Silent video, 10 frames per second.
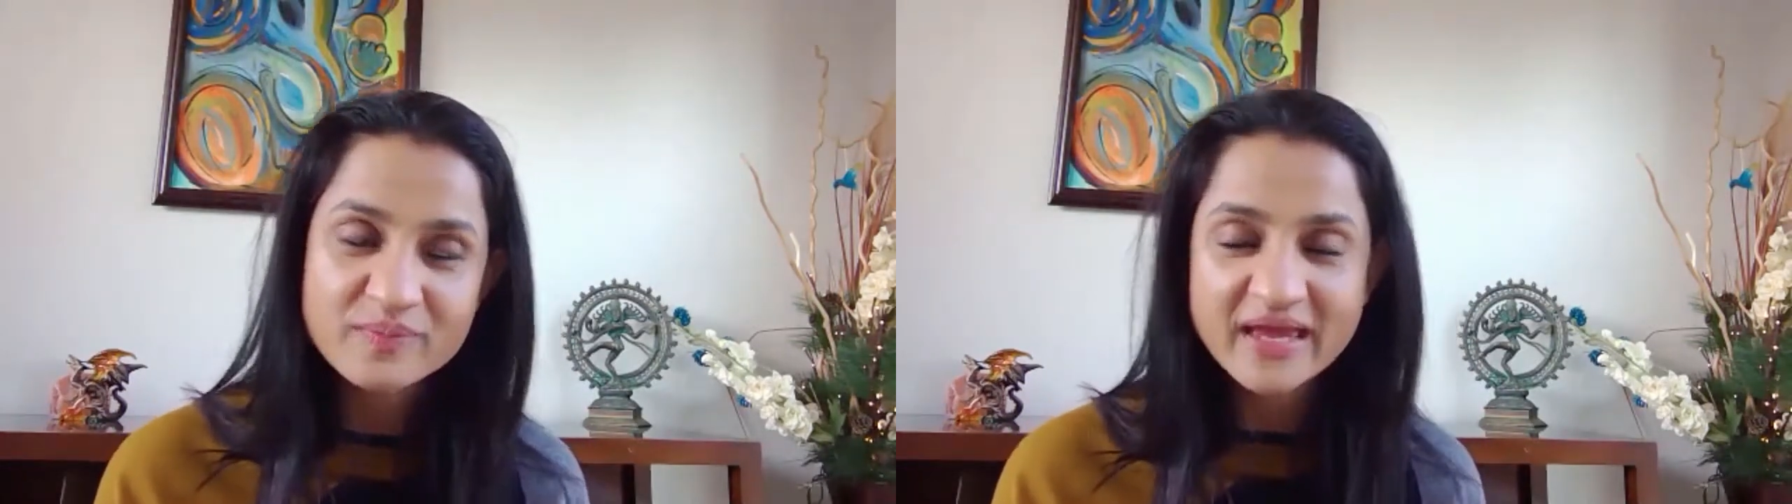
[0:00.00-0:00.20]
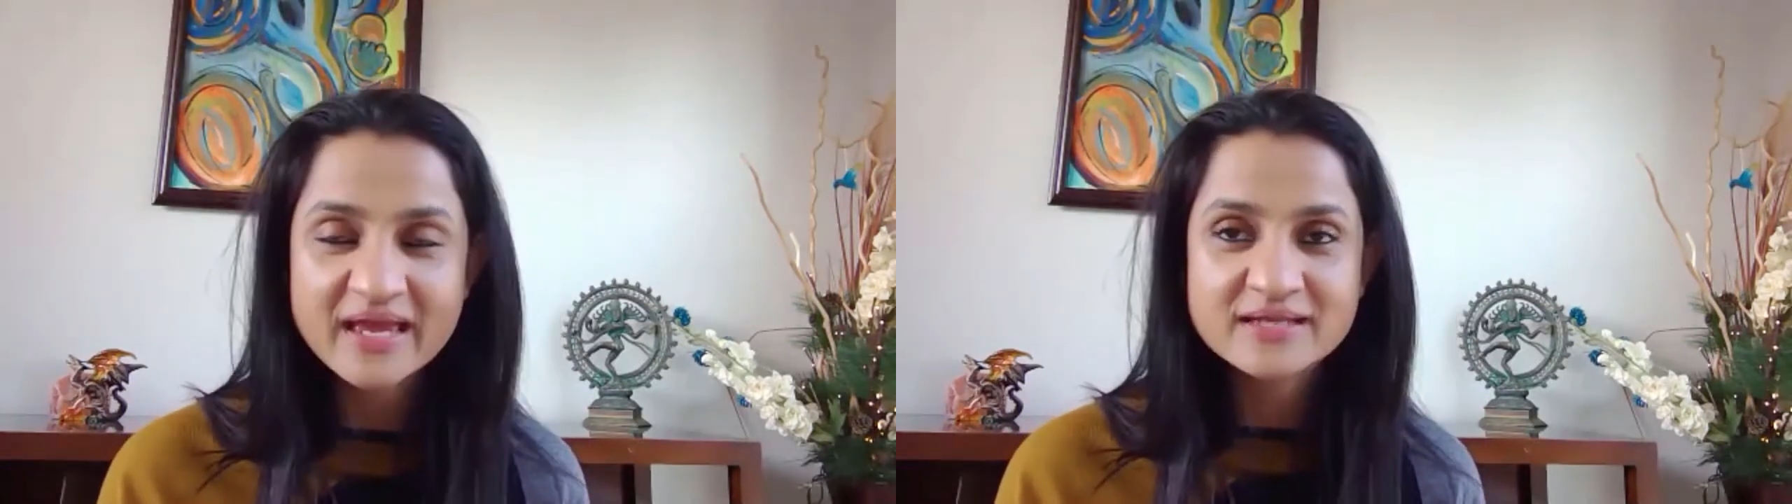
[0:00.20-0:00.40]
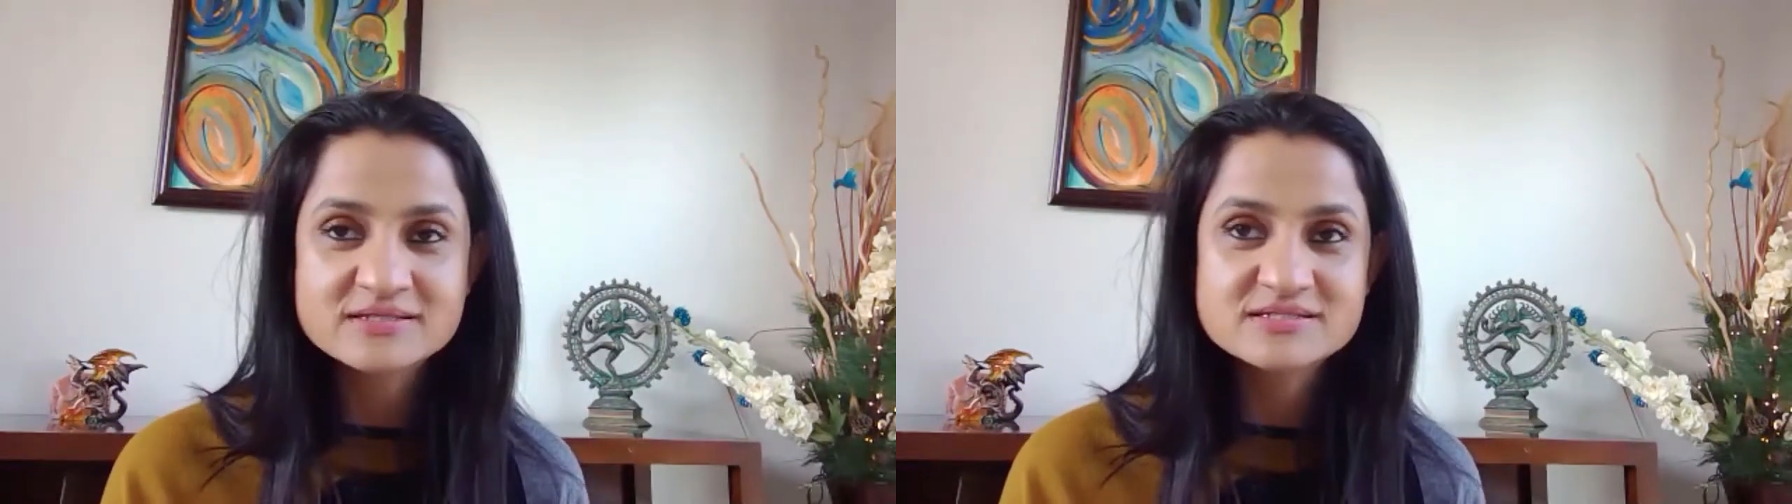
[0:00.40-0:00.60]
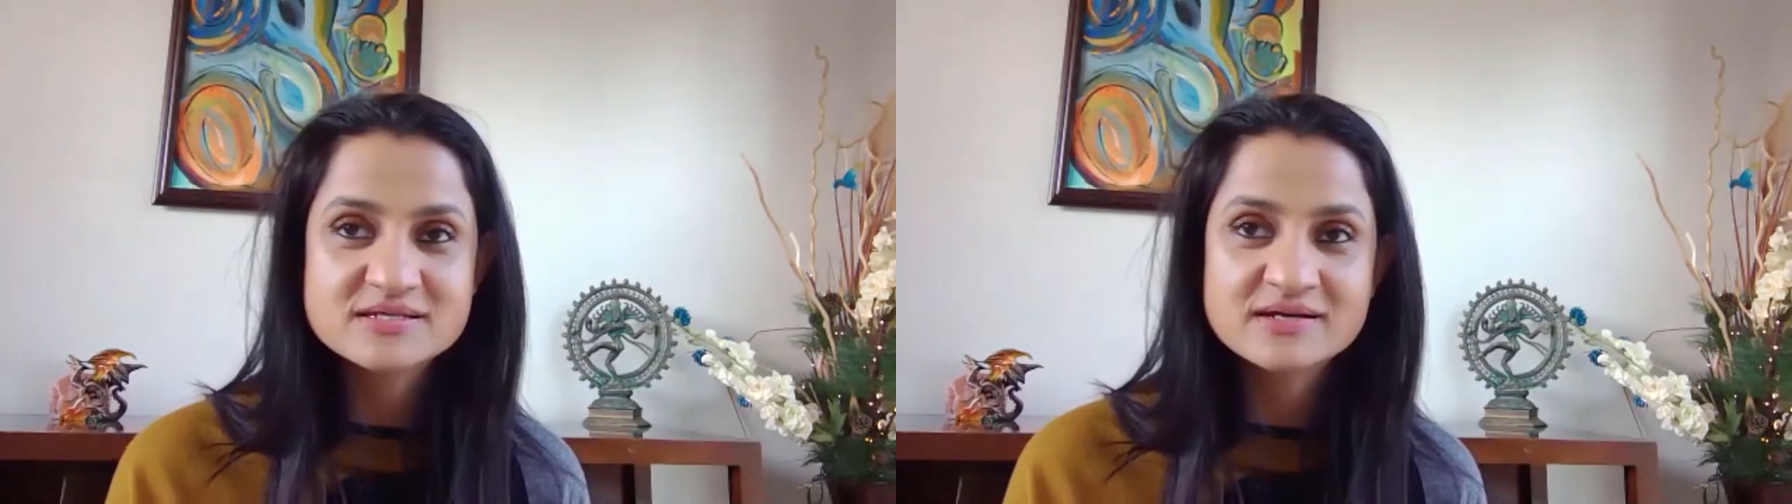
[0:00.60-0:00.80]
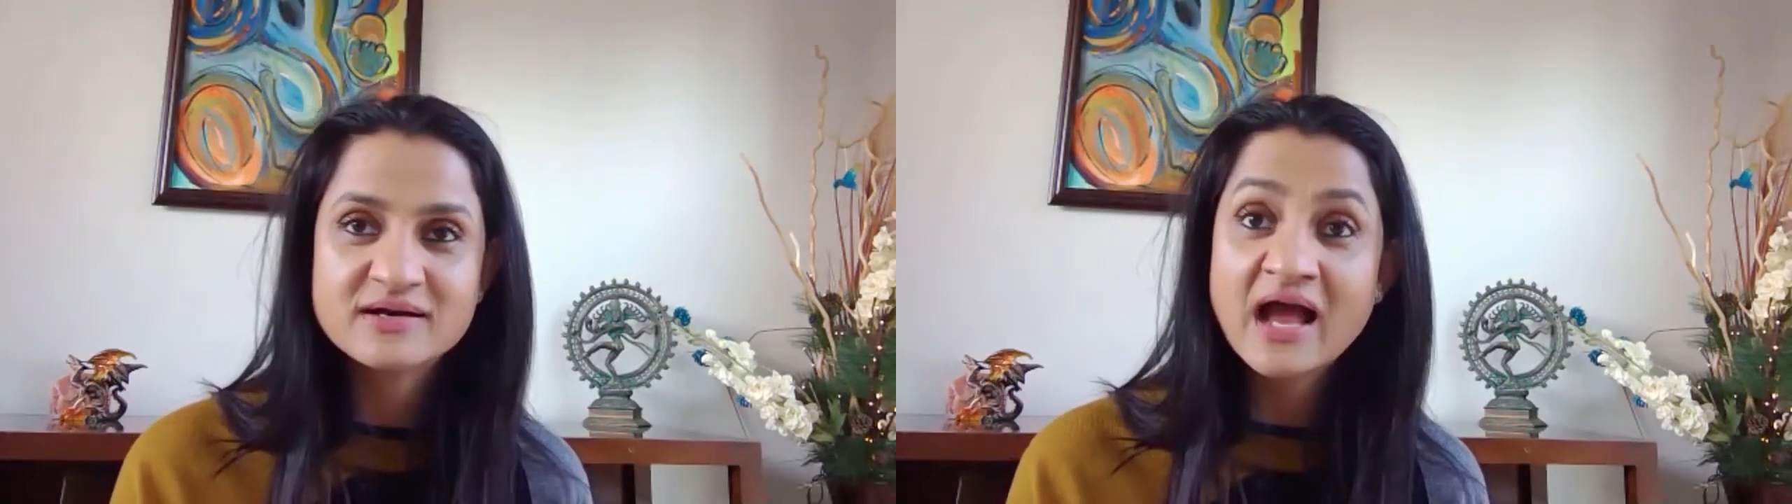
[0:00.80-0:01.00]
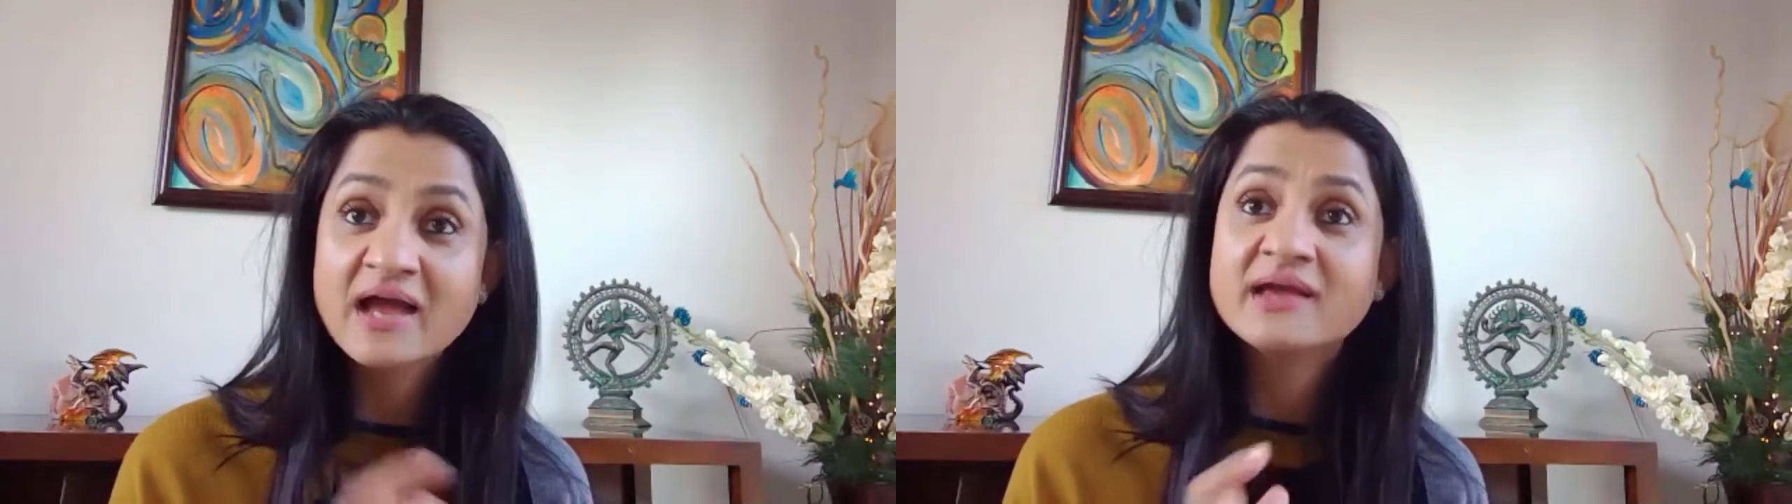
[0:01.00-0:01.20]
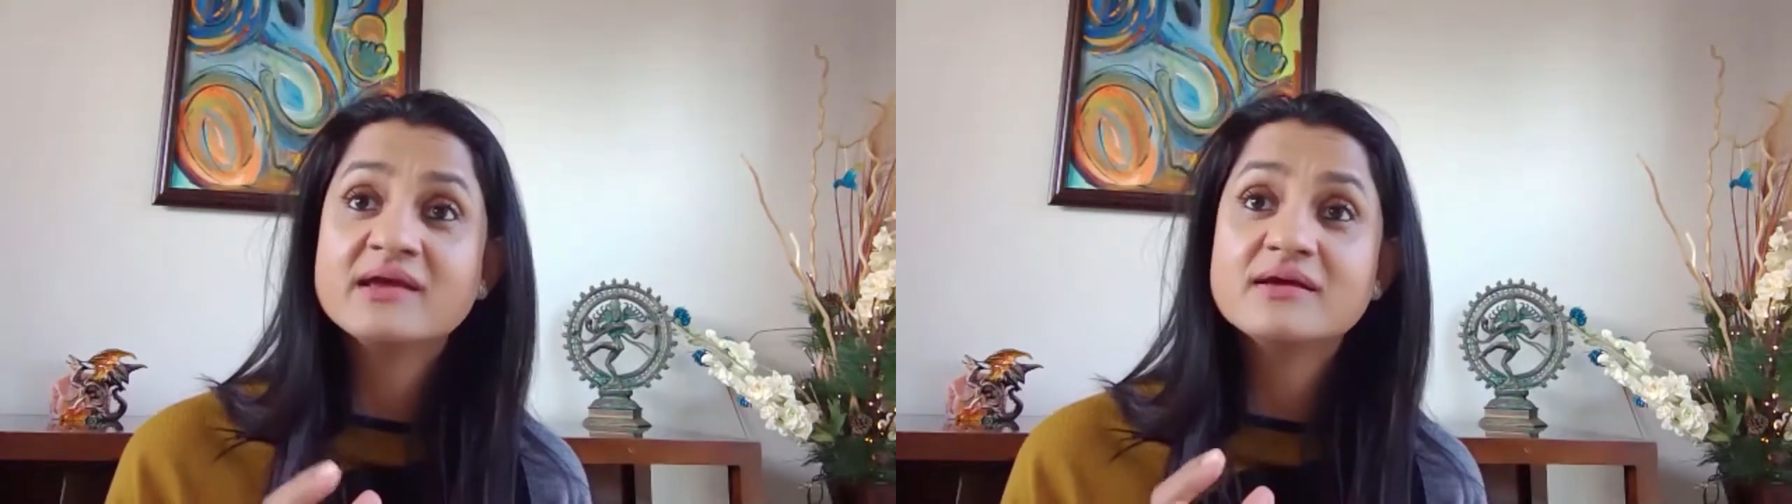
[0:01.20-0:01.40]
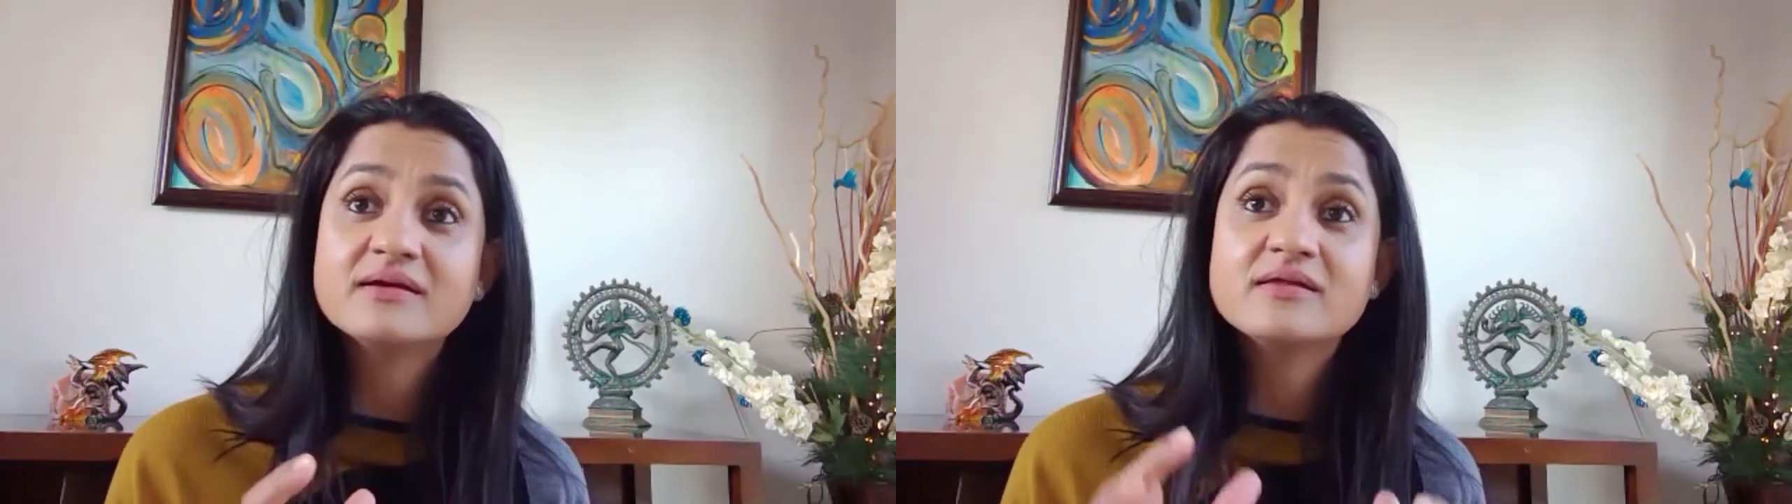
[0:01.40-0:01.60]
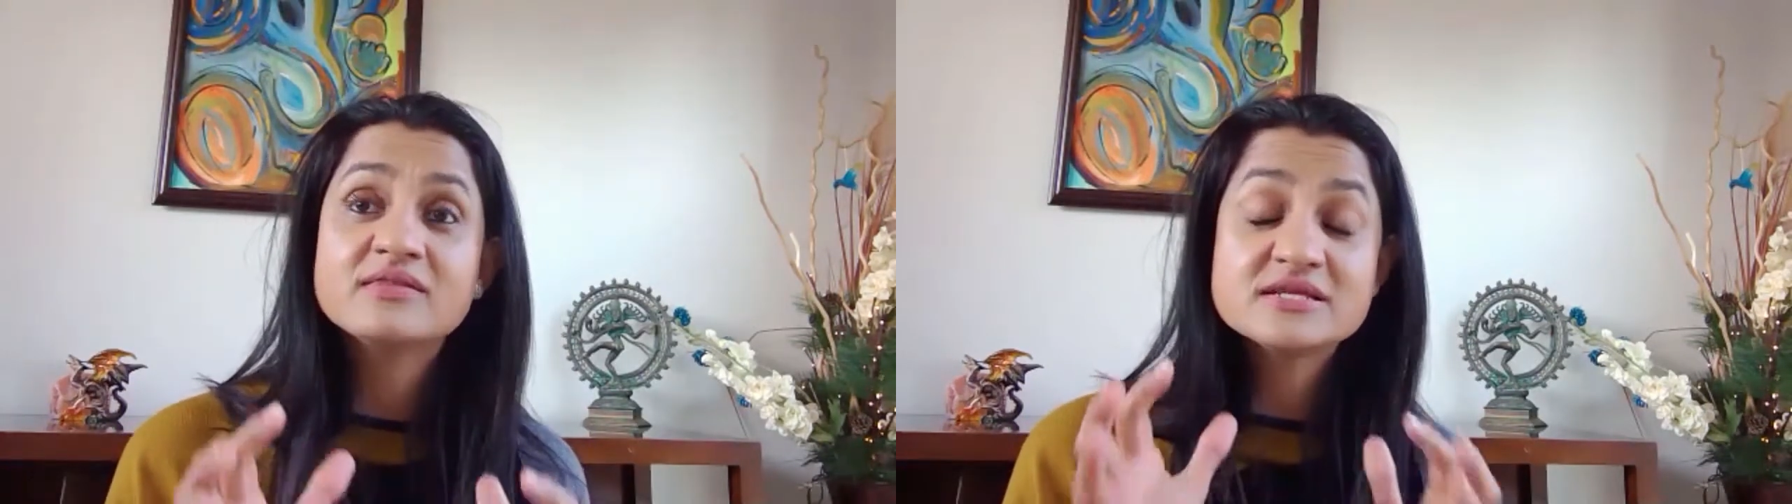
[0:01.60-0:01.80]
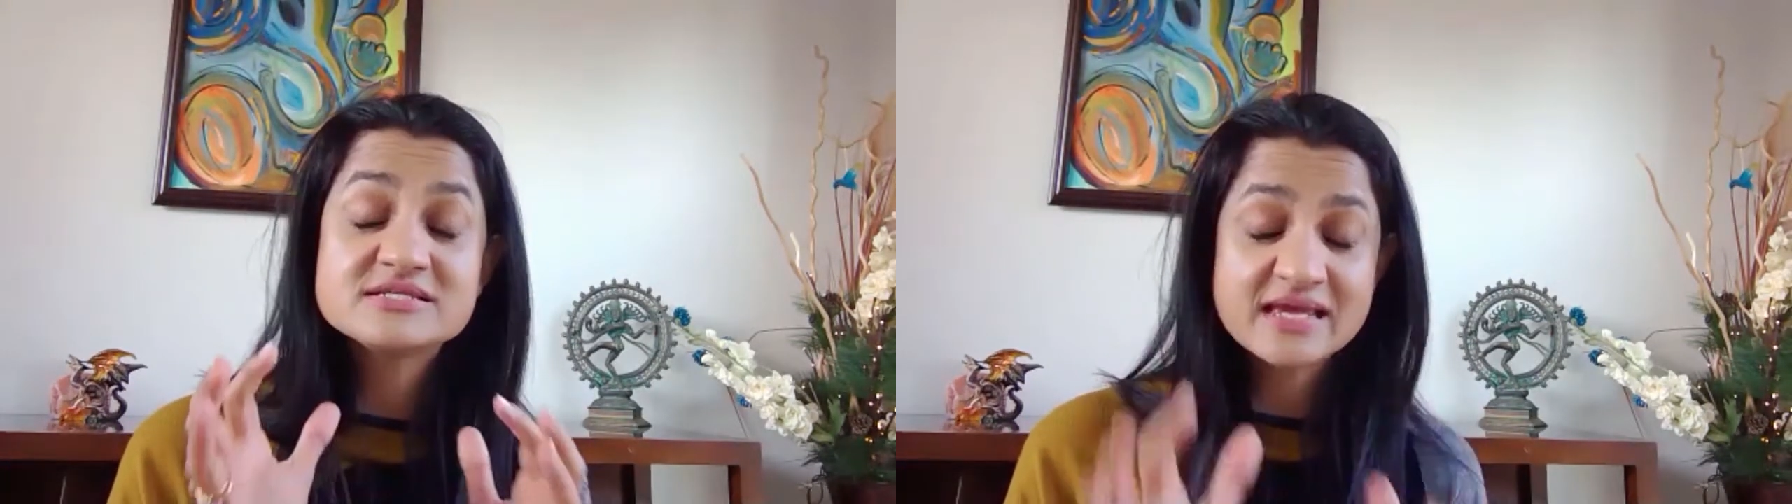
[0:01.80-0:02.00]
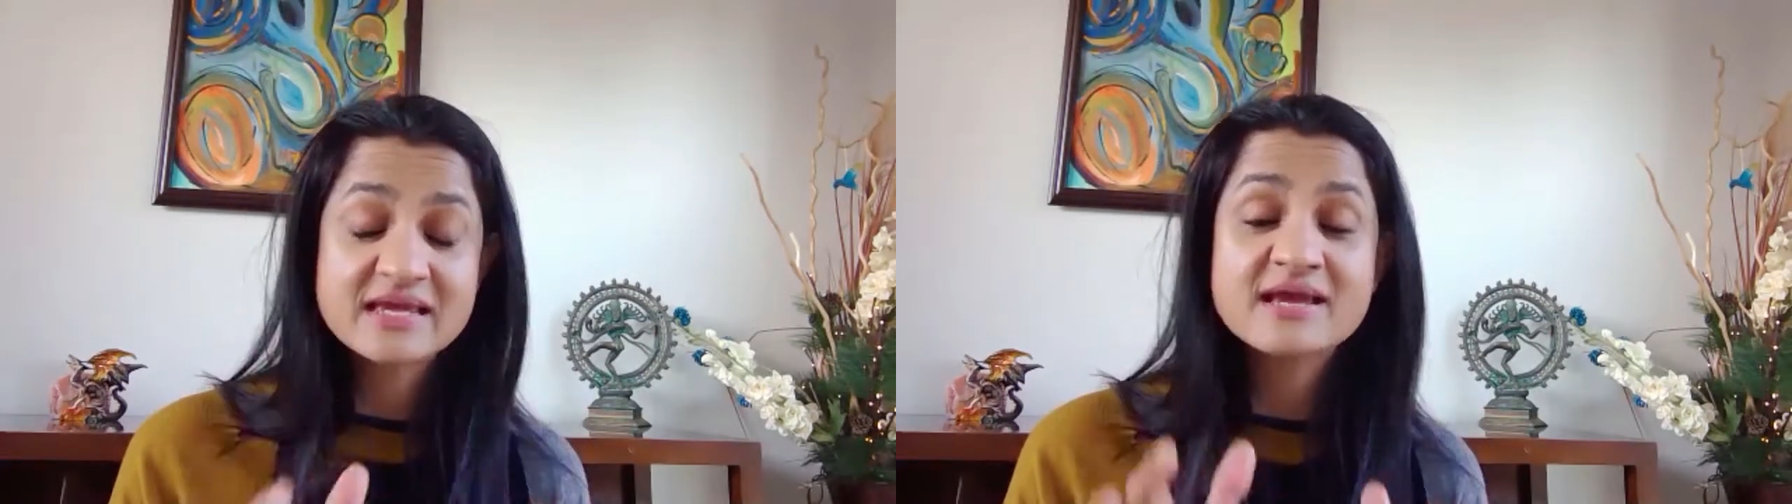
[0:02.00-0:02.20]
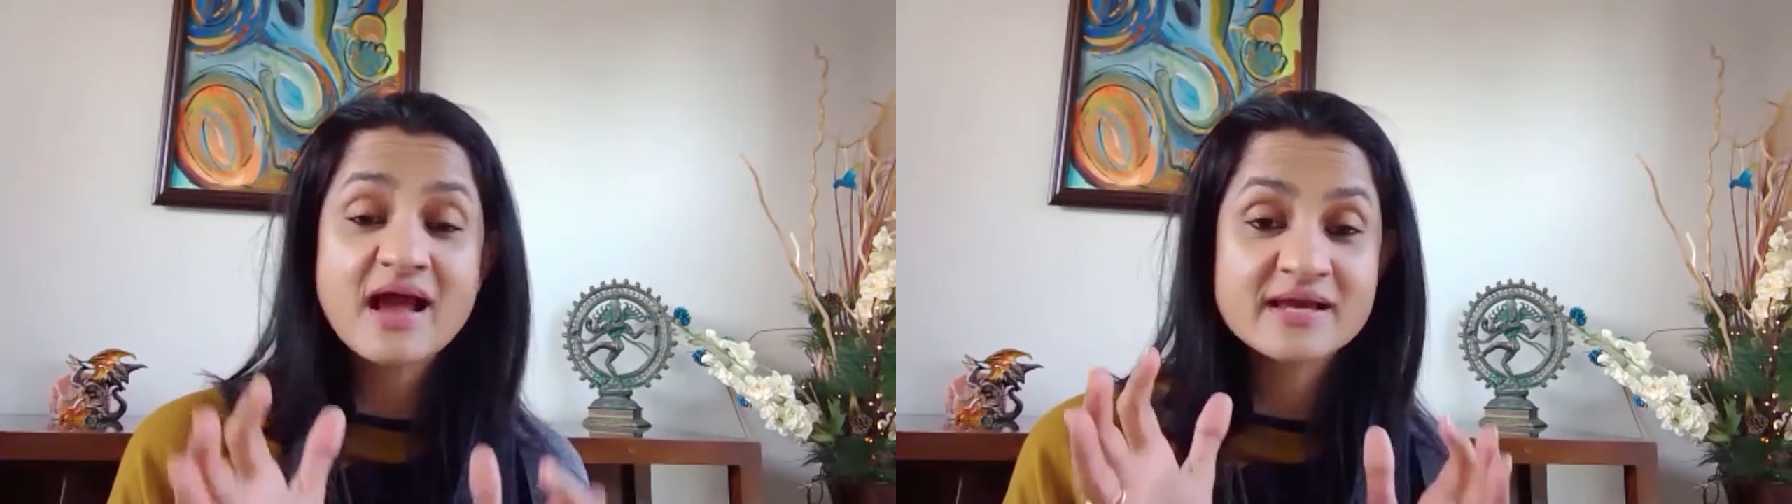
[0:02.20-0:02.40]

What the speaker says: and the day